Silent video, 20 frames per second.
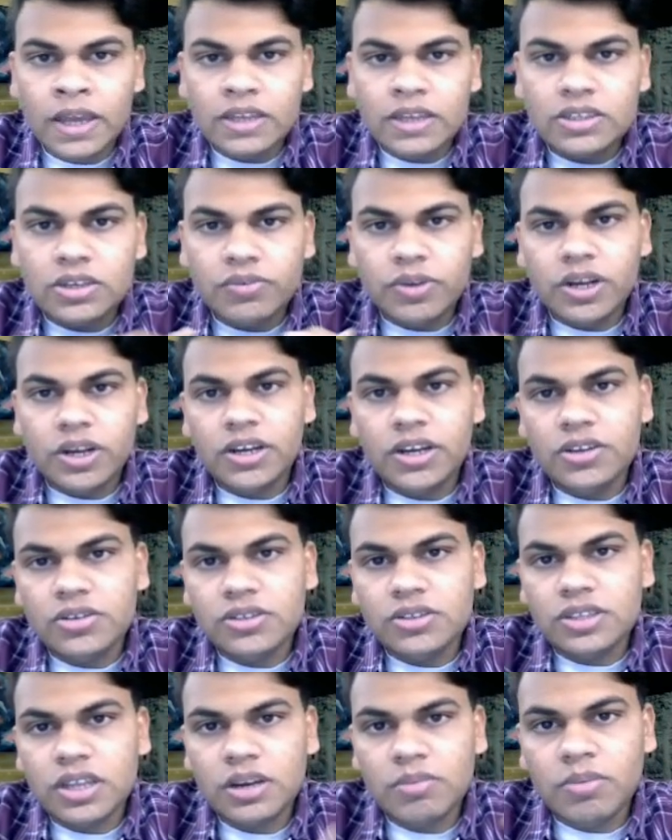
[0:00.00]
So we
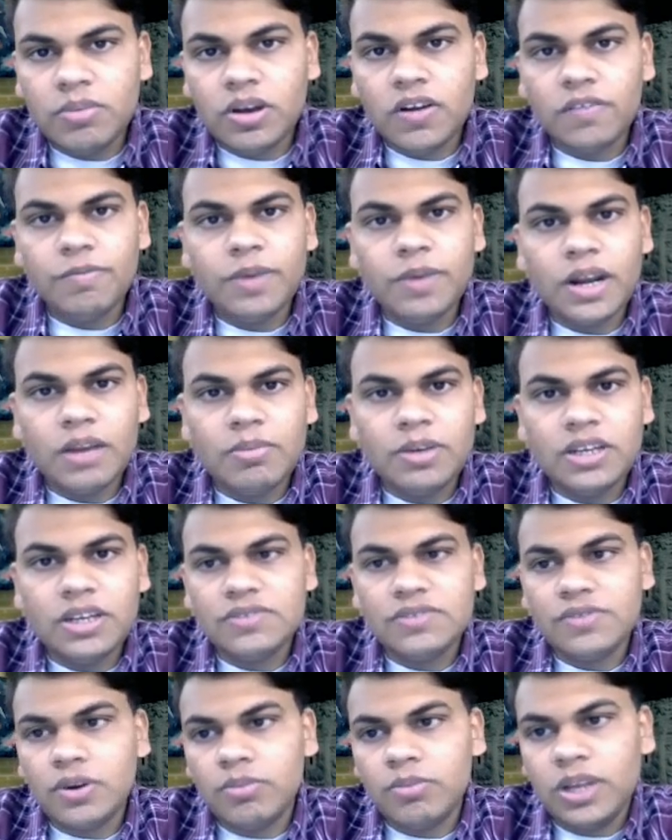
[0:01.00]
reduce the number of
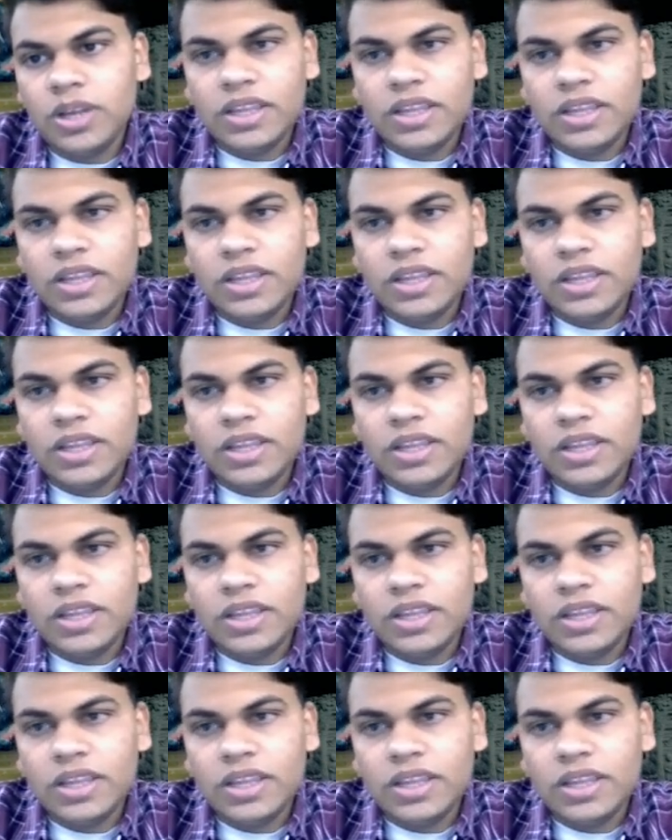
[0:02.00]
parameters from